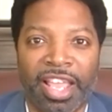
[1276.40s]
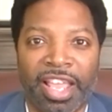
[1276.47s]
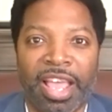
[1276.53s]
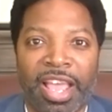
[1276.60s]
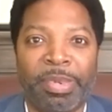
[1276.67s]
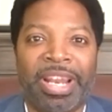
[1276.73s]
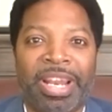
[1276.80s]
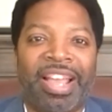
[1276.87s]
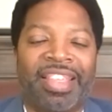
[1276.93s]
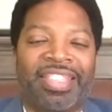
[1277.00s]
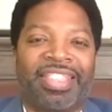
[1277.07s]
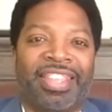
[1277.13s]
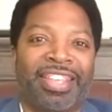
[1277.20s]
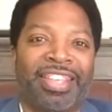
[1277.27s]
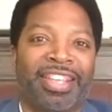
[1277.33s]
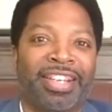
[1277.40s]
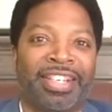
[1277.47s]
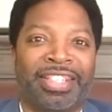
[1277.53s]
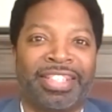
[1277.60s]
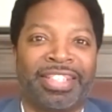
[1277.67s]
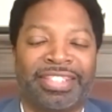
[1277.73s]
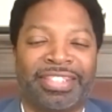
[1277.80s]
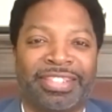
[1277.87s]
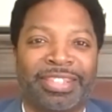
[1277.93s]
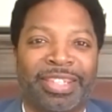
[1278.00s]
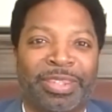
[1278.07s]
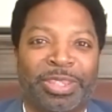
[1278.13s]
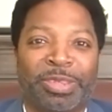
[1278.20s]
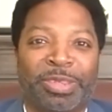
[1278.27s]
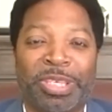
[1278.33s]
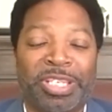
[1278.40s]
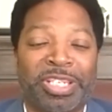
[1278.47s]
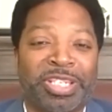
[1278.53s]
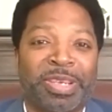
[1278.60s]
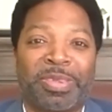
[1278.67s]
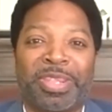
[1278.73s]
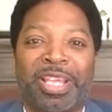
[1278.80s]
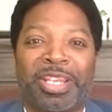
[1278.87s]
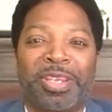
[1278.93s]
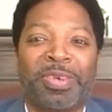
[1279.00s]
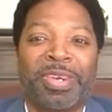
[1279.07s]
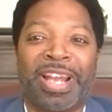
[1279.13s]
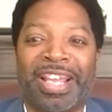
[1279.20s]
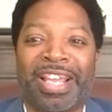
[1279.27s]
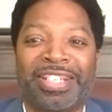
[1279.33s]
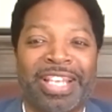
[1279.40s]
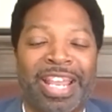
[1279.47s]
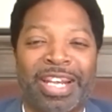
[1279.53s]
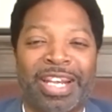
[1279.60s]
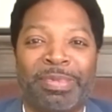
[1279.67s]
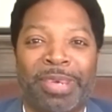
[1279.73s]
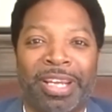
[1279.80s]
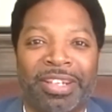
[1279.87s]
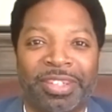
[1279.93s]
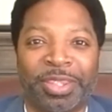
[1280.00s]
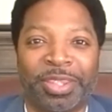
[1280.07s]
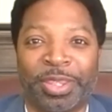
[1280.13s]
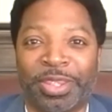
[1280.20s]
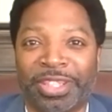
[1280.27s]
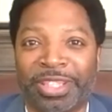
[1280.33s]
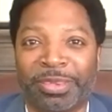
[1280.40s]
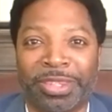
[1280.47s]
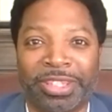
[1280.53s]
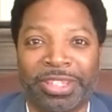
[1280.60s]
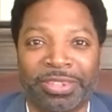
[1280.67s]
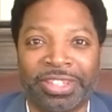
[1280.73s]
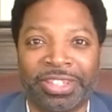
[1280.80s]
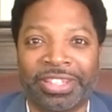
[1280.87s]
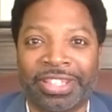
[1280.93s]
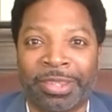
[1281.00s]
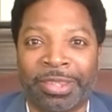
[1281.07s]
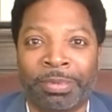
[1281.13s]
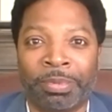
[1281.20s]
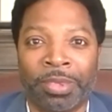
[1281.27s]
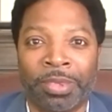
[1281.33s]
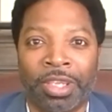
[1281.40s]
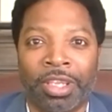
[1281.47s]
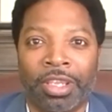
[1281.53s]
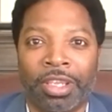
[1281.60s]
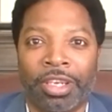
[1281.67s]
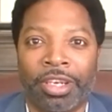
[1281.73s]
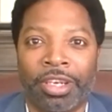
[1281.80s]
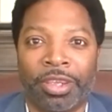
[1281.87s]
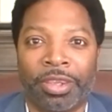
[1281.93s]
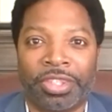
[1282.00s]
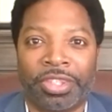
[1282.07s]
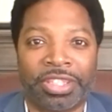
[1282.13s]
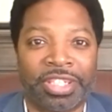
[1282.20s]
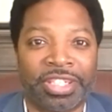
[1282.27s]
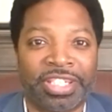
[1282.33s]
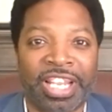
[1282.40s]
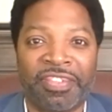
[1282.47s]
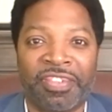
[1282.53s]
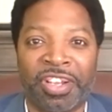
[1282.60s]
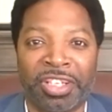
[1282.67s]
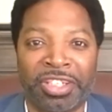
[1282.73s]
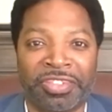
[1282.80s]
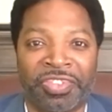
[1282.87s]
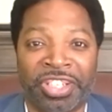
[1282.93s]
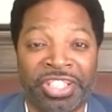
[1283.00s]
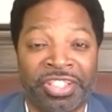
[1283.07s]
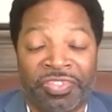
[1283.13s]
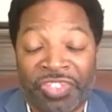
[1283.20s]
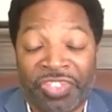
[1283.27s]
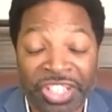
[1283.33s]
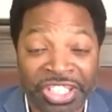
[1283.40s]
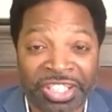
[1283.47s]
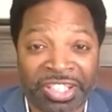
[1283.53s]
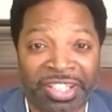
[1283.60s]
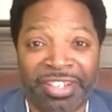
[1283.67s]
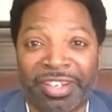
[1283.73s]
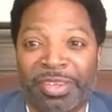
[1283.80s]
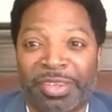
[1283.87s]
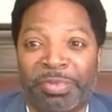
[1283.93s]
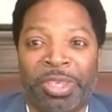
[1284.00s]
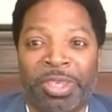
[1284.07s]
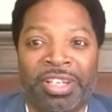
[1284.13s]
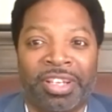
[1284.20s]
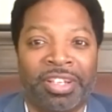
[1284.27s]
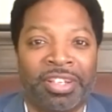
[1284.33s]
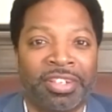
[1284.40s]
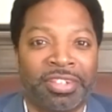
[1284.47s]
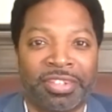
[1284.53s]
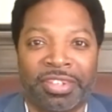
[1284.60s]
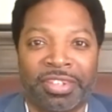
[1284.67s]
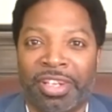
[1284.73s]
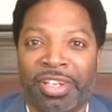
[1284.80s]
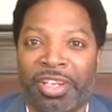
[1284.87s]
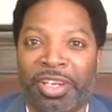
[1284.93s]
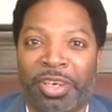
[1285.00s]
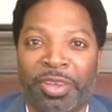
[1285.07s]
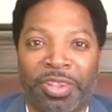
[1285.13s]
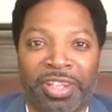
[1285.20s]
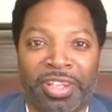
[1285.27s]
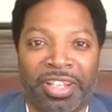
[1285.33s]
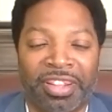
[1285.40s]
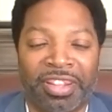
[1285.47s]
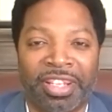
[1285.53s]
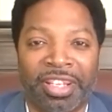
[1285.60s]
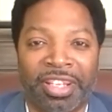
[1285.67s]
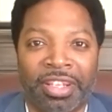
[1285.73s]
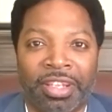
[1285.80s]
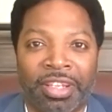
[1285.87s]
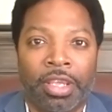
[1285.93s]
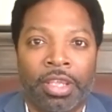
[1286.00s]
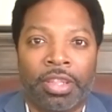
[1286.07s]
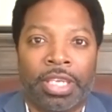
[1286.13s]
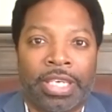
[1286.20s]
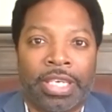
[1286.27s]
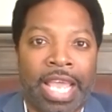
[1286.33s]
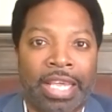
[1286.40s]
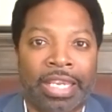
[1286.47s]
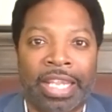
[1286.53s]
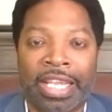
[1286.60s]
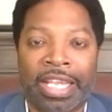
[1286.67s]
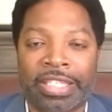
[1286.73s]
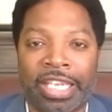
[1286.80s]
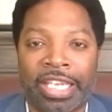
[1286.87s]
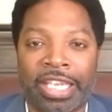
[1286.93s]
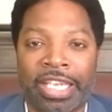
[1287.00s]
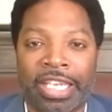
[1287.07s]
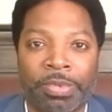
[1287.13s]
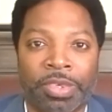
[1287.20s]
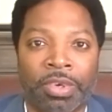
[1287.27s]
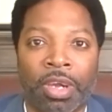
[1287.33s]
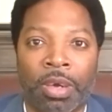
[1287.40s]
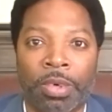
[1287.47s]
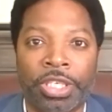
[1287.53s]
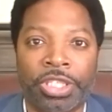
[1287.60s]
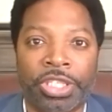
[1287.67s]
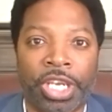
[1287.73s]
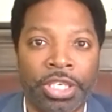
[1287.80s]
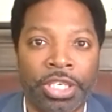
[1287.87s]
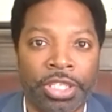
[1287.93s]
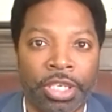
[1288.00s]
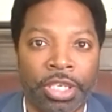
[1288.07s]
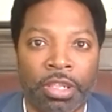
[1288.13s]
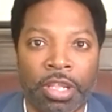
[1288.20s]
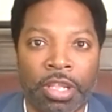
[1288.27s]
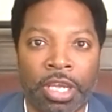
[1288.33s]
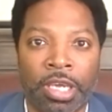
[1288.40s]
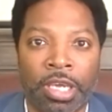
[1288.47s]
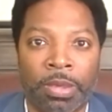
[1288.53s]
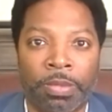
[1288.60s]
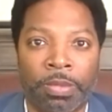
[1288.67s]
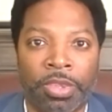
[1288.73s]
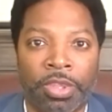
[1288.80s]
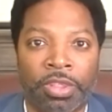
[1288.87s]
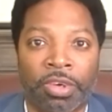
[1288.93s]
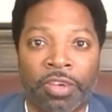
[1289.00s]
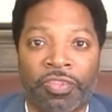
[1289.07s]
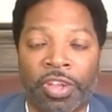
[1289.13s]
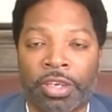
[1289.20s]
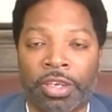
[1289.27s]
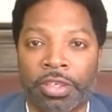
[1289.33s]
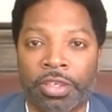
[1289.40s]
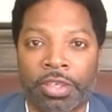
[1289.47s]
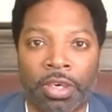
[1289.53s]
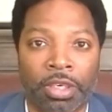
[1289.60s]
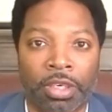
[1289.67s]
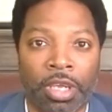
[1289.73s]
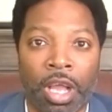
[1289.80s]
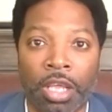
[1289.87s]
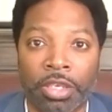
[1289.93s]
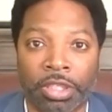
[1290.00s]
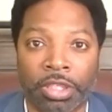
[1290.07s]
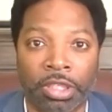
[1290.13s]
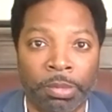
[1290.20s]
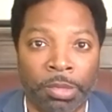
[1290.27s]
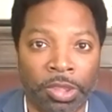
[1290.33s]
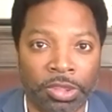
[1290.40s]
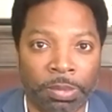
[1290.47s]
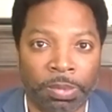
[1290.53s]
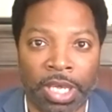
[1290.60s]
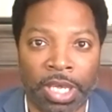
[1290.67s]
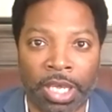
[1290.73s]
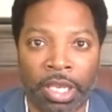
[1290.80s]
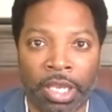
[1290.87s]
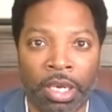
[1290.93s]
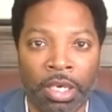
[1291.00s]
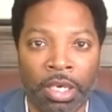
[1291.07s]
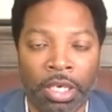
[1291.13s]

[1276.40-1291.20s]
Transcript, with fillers: I mean, I think. Uh I'll just mention something that you and I chatted about early, which was, um, you know, just to stay vigilant because, you know, the, the, the attack landscapes are always changing. Um, the threat vectors are constantly multiplying.